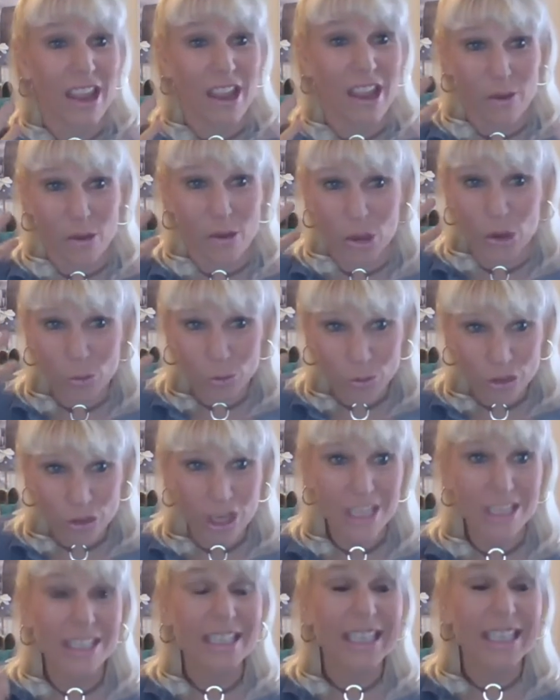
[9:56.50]
you
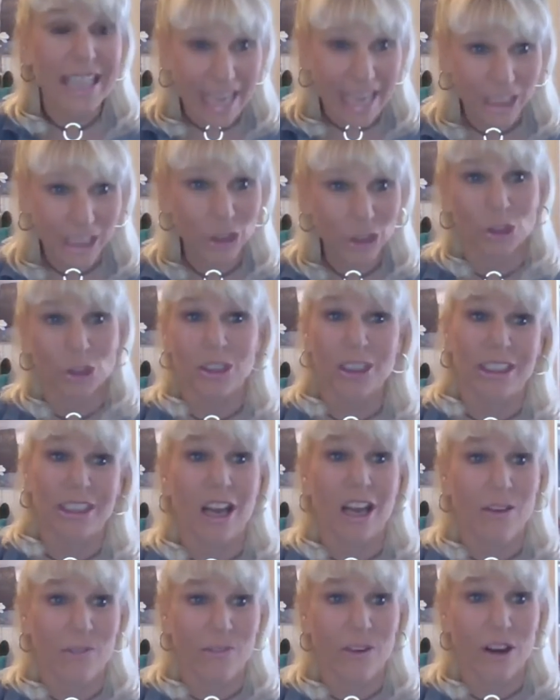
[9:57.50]
just catch
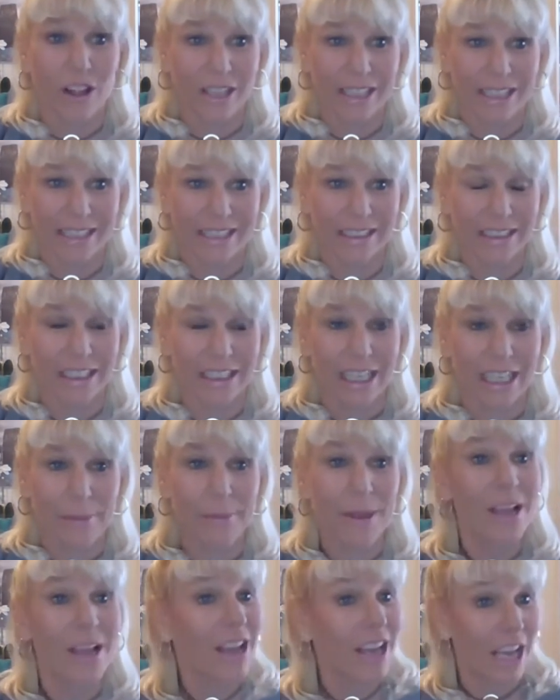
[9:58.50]
yourself falling asleep.
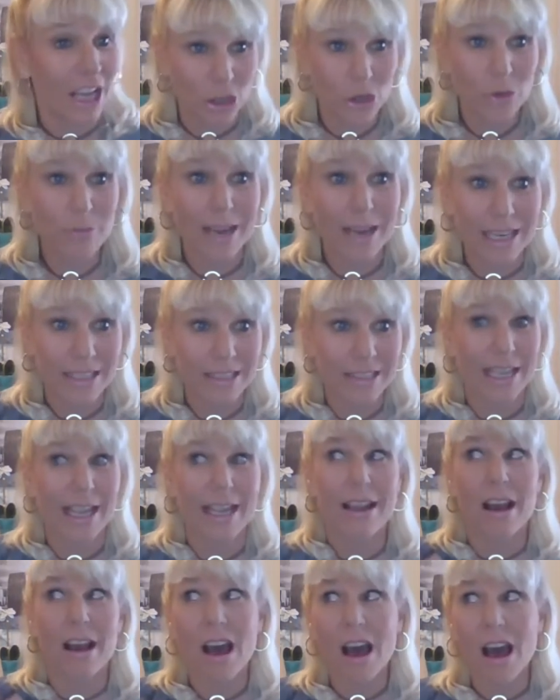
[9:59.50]
And you might
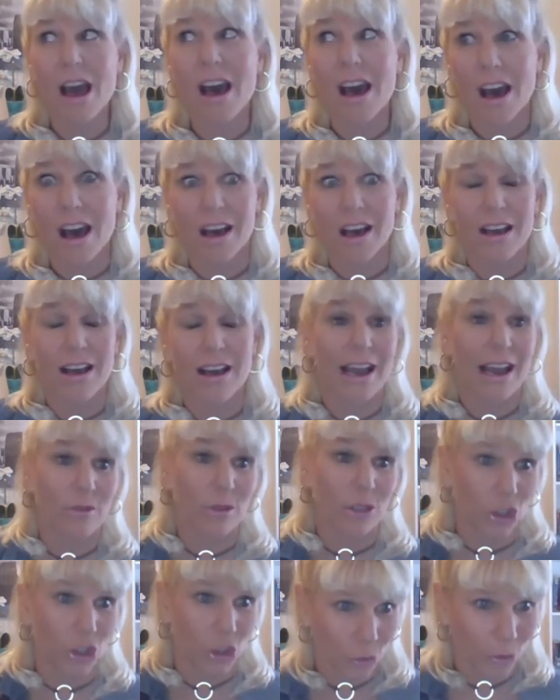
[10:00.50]
say, I
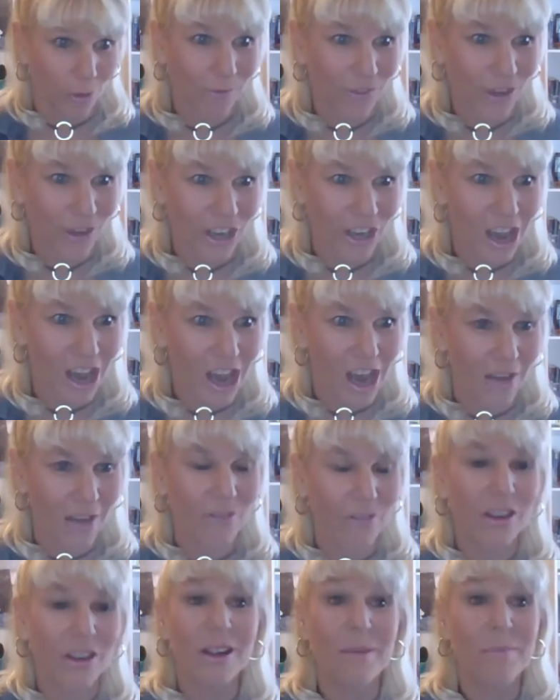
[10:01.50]
was drifting off.
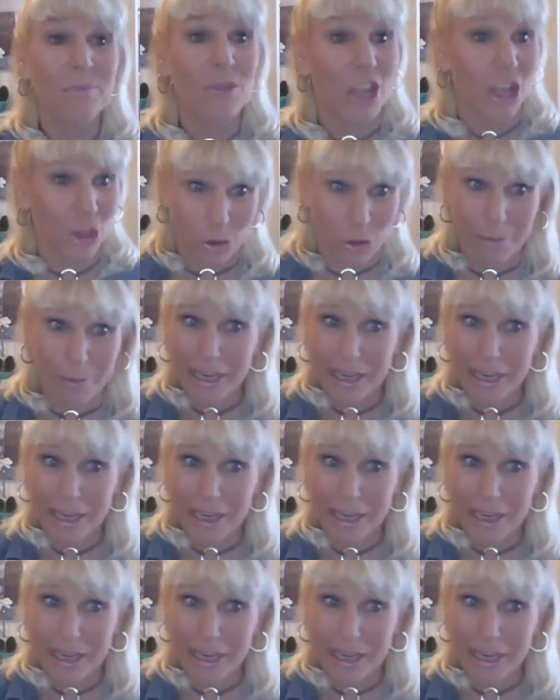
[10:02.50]
And you may